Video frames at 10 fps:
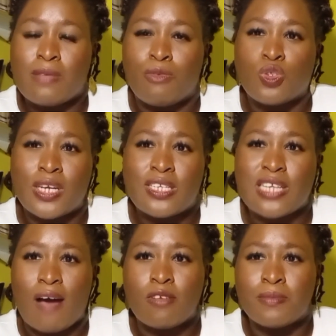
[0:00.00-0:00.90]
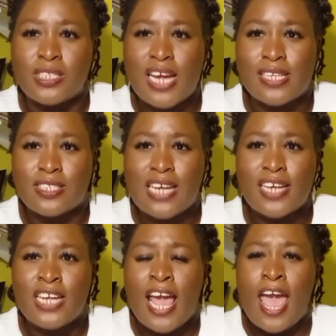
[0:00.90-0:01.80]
Botswana's government has done,